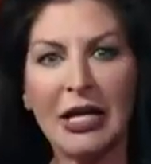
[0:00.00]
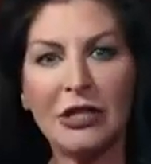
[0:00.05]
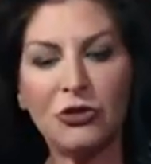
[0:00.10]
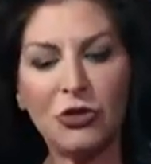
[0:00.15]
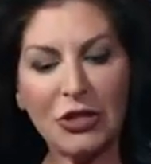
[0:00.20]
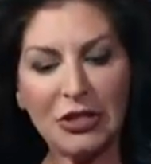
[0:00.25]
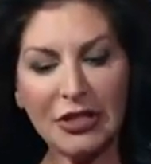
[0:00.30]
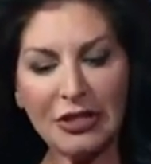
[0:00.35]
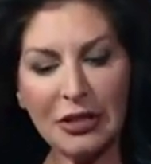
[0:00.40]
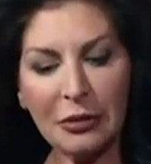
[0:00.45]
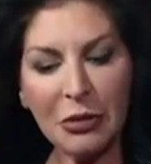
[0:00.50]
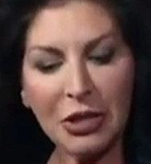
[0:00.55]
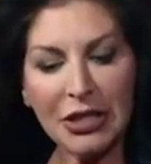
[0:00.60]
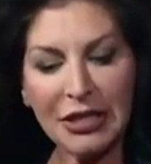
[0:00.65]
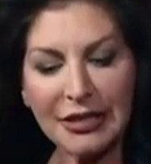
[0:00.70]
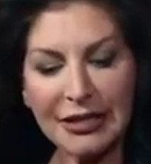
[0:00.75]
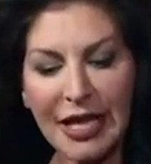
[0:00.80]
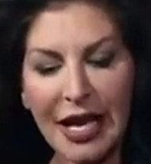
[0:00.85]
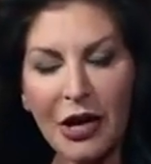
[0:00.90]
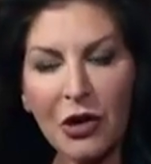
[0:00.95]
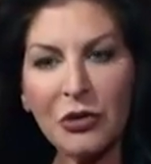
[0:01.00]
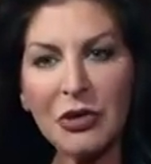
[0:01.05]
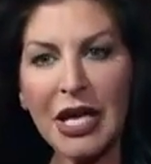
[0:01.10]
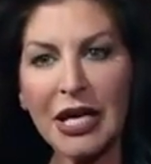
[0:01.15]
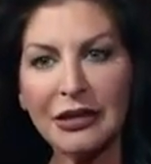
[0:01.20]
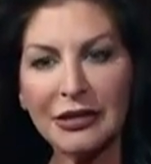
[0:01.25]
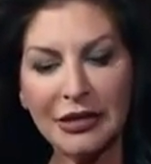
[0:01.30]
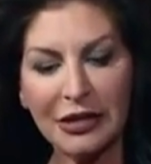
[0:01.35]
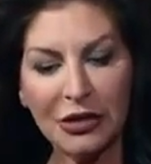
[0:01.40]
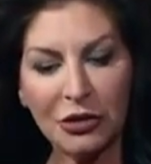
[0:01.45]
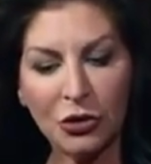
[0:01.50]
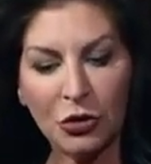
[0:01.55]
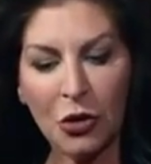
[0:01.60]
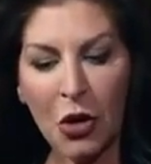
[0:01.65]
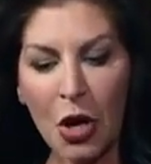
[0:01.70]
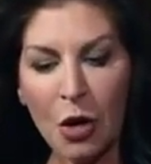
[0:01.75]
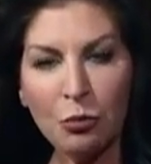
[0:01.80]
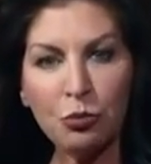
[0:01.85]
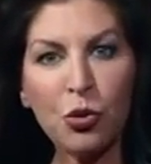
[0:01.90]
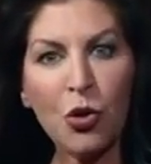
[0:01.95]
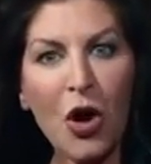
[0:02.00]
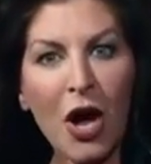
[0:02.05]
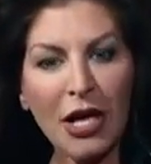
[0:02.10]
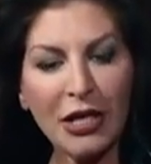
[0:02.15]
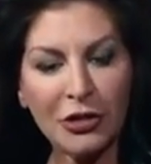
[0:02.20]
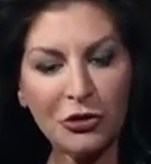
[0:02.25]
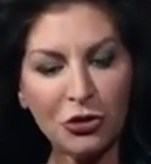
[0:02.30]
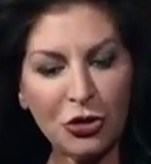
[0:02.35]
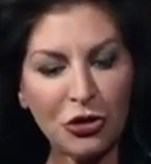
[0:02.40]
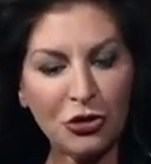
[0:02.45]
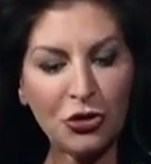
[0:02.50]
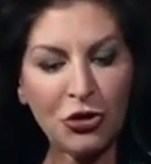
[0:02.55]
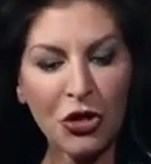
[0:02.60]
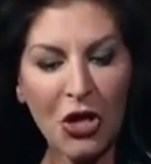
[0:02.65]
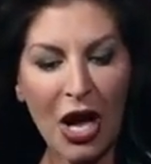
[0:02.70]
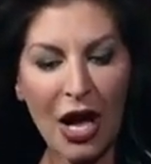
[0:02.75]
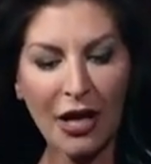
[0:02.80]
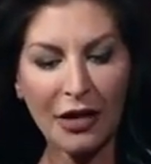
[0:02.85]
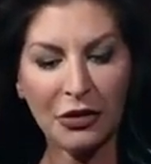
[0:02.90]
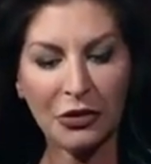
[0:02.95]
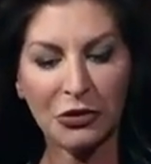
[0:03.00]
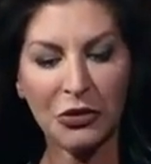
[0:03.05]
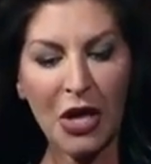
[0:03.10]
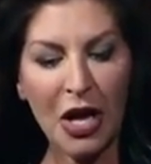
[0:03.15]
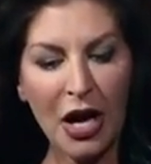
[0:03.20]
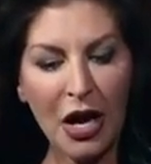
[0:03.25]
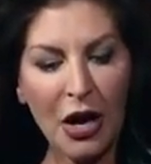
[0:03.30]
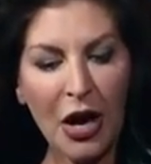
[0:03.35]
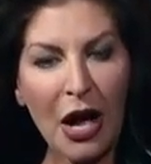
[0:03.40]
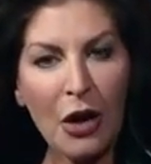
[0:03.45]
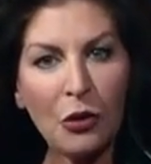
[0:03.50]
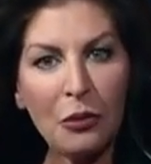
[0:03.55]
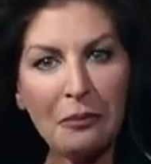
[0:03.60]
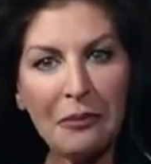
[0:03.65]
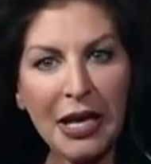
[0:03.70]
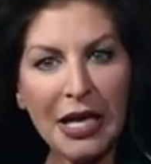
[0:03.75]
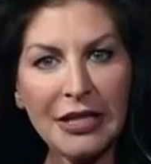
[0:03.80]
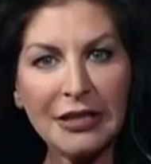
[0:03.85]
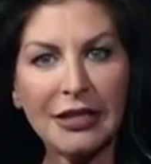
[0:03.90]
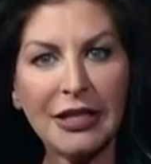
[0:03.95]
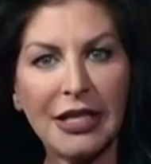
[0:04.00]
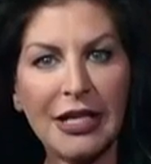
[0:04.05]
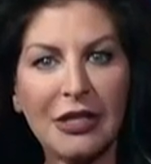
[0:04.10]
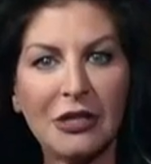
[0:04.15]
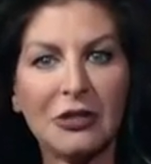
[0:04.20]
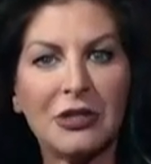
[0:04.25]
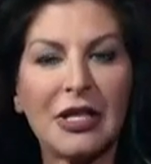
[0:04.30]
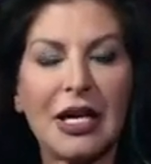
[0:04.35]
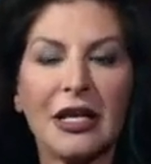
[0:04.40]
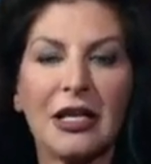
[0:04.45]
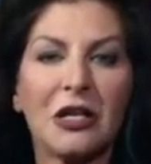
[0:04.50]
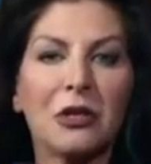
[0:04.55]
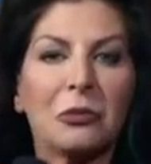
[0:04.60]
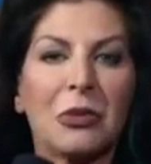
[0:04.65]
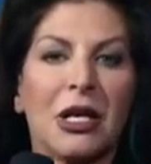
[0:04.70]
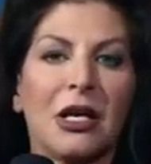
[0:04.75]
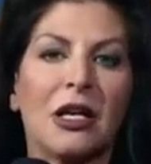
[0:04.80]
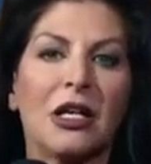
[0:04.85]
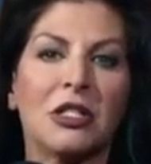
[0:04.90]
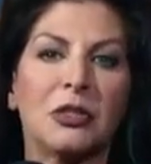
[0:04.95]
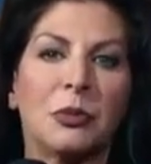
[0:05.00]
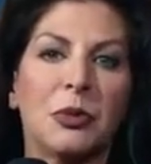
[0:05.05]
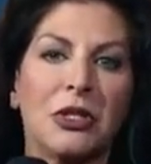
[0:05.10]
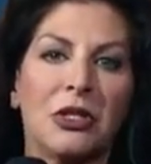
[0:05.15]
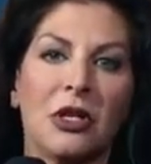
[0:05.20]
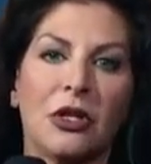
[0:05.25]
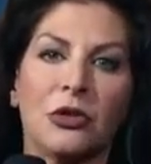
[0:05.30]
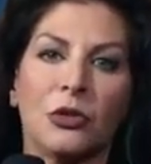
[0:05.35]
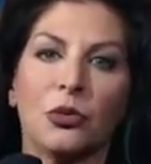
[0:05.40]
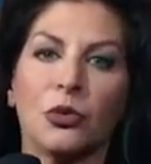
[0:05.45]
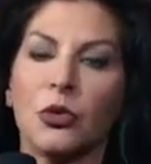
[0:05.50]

And just as I'm going to tell that little prodigy child how amazing he is, I hear my husband in the other